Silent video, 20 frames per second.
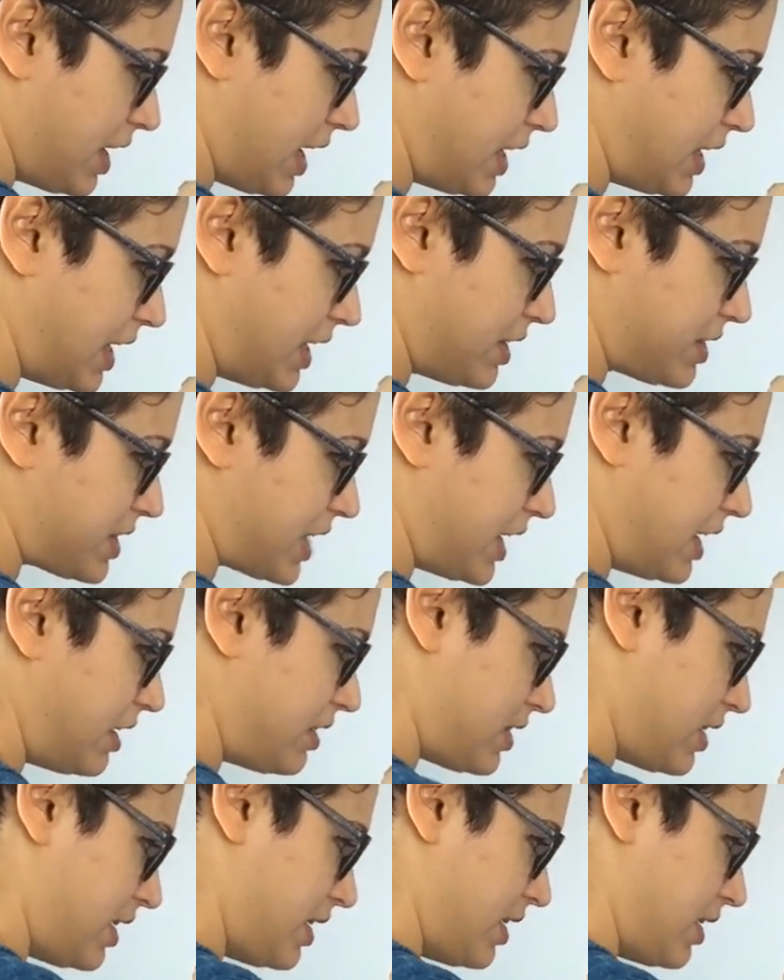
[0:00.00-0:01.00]
and I
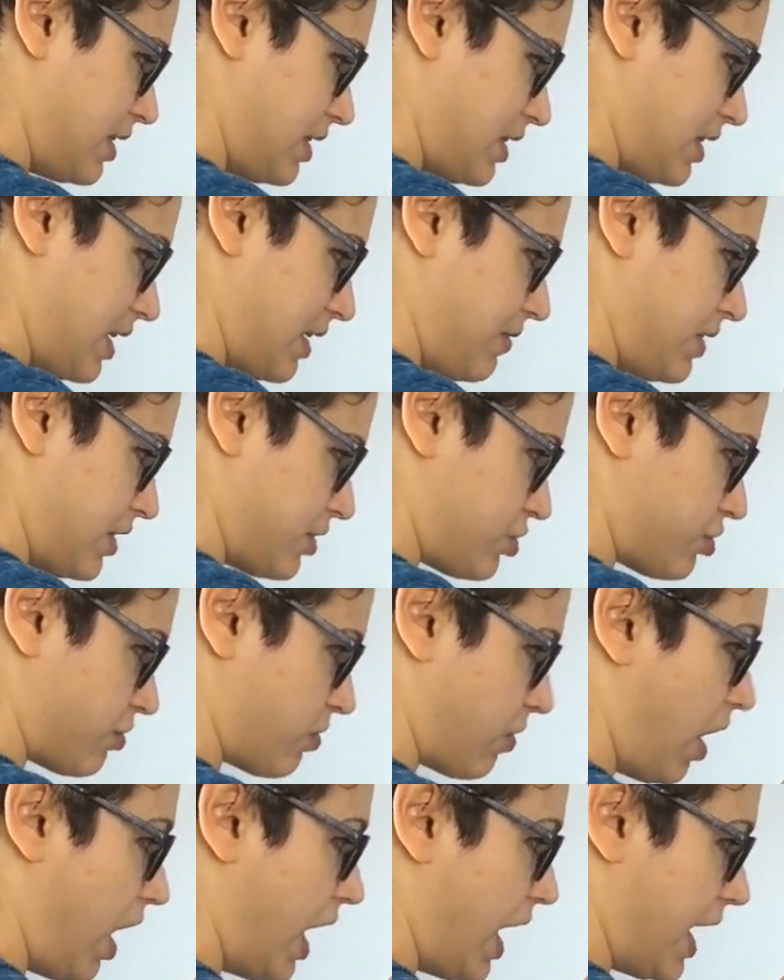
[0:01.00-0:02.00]
decided to give it a
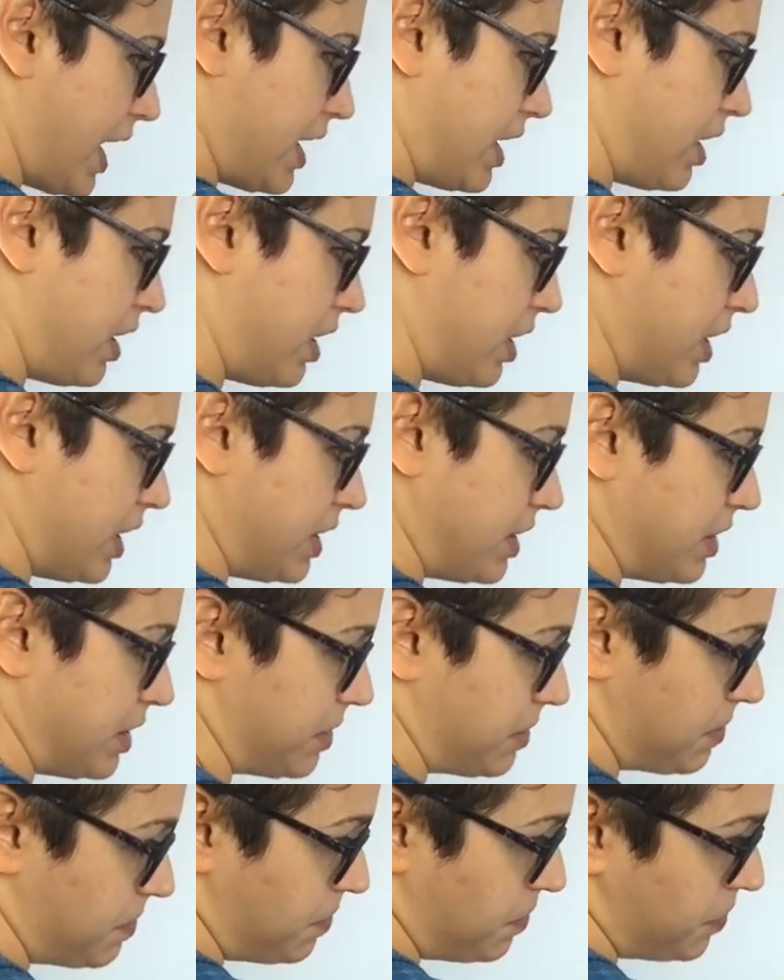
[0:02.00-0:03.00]
try on
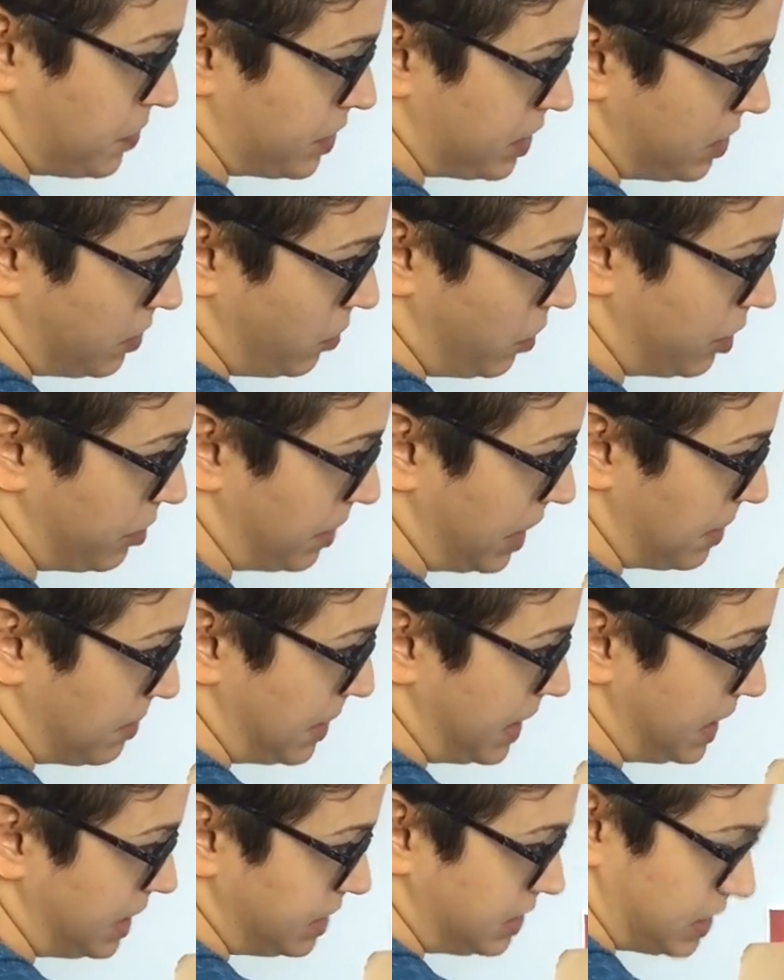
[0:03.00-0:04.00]
one of my
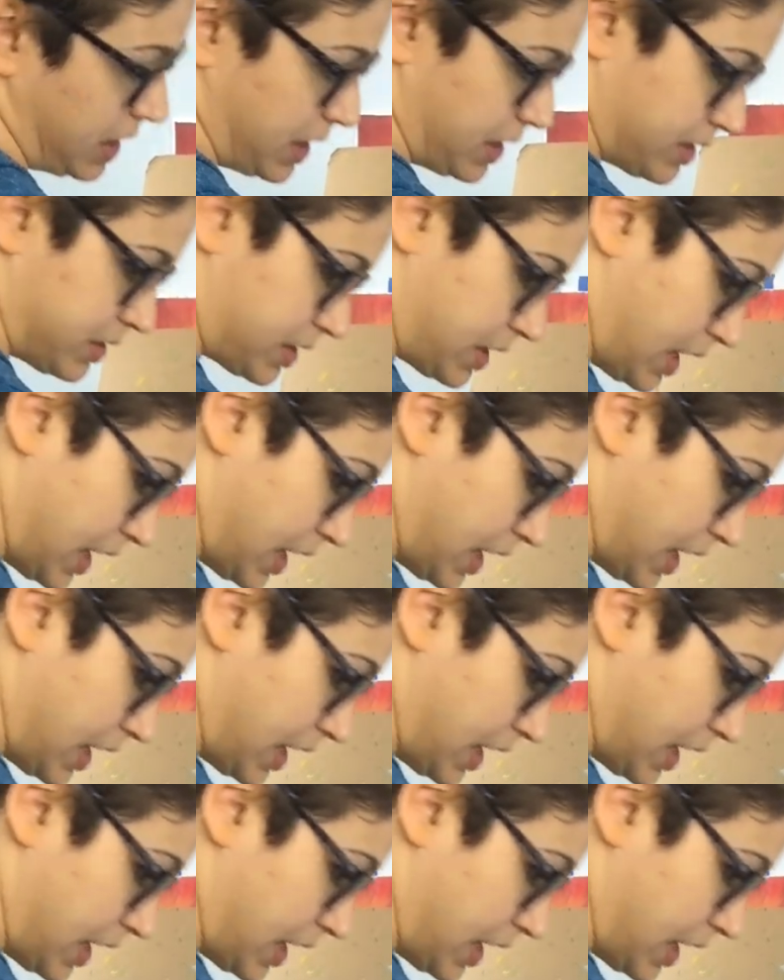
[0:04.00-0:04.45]
paintings,